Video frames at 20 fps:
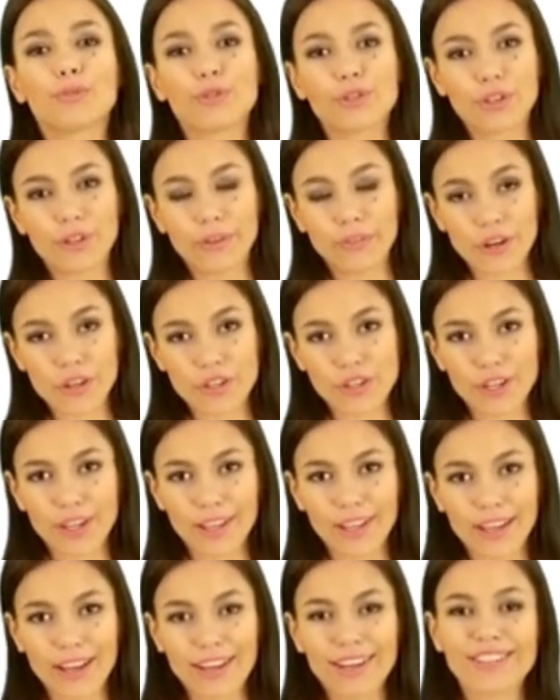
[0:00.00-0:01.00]
In some
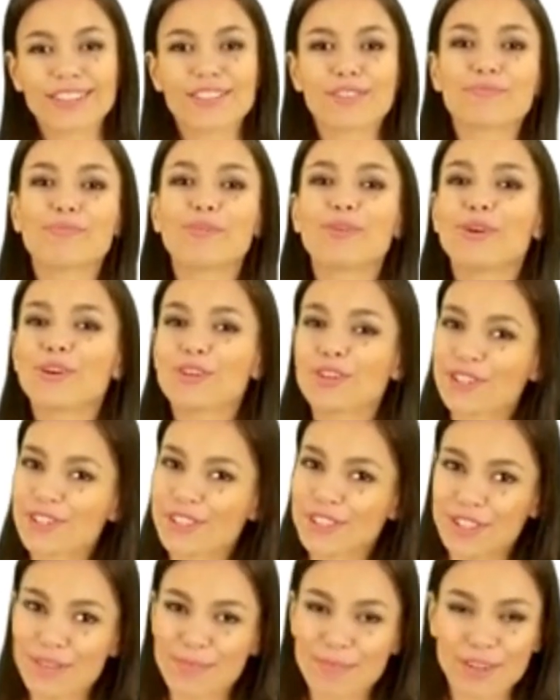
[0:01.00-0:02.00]
cases,
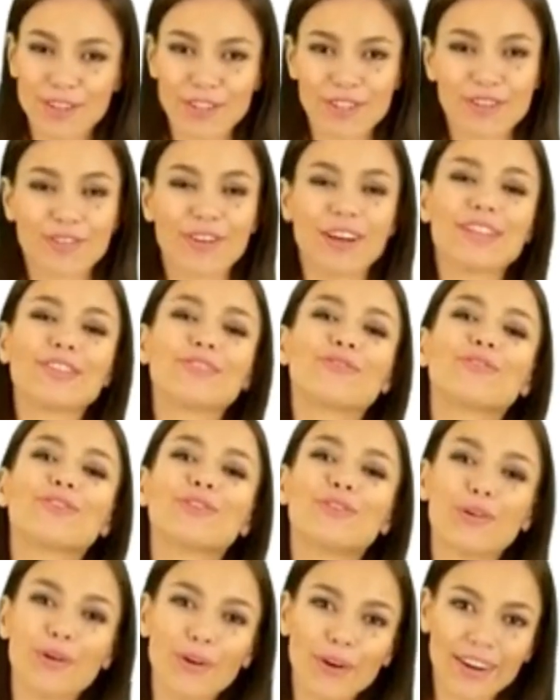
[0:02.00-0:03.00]
2,000
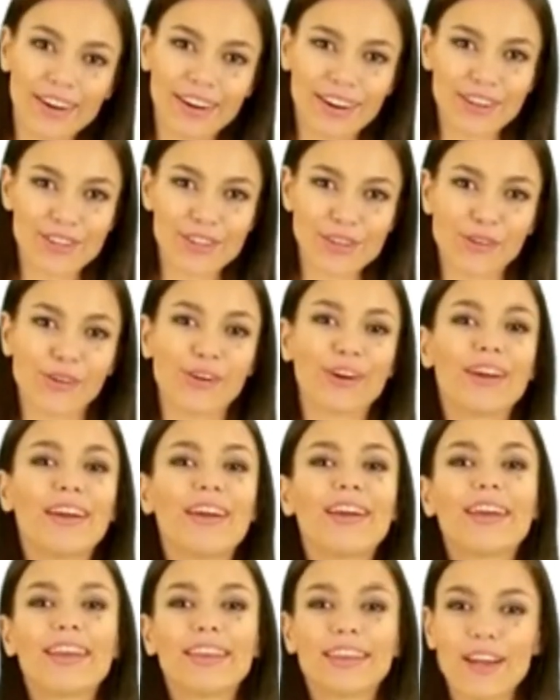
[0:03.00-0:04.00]
milligrams of
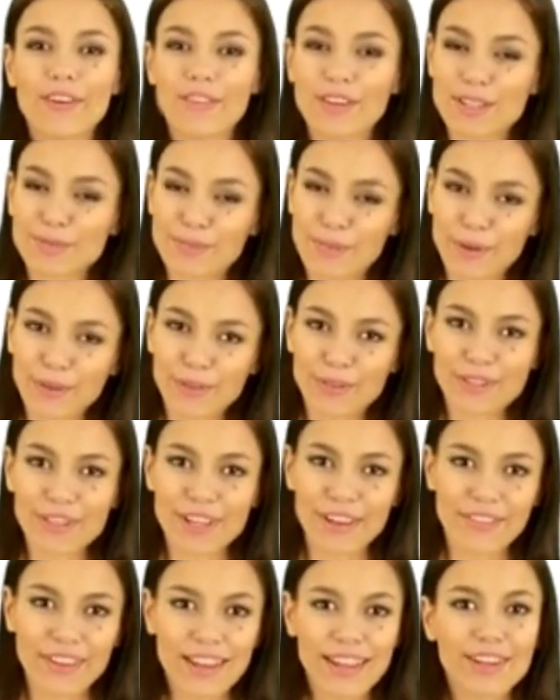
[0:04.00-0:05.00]
Acetyl-L-Carnitine has been
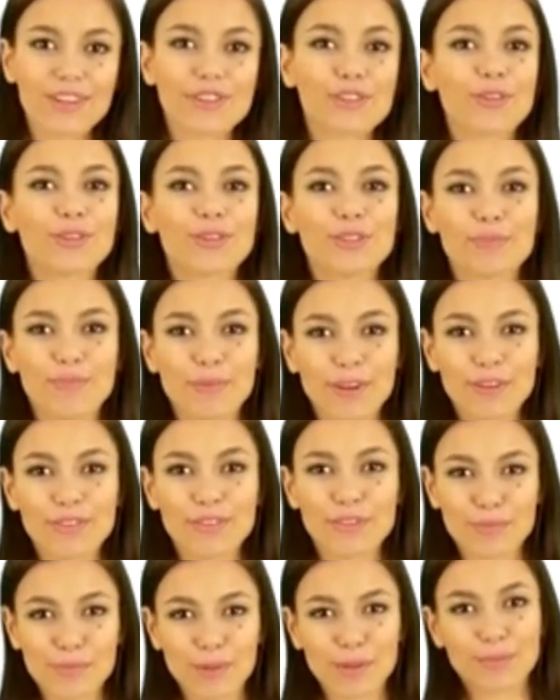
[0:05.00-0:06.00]
taken by mouth daily
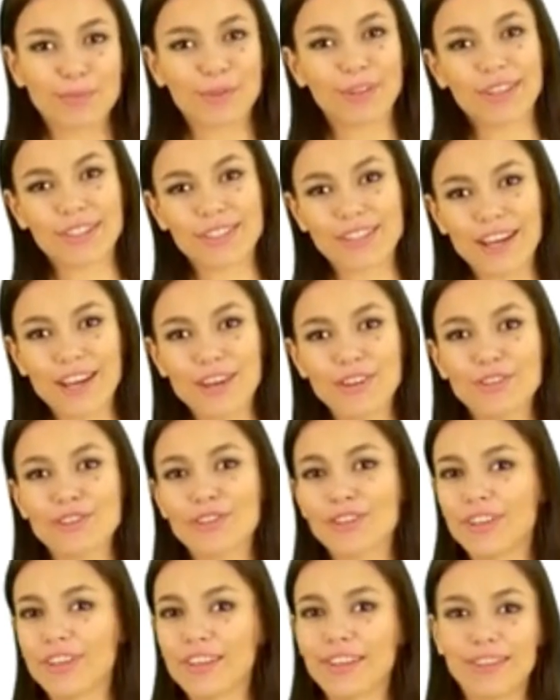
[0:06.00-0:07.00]
for 12 months
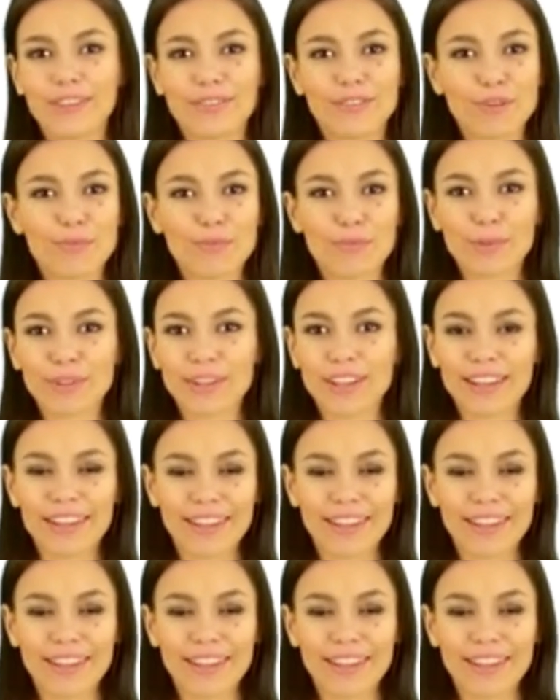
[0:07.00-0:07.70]
following the shots.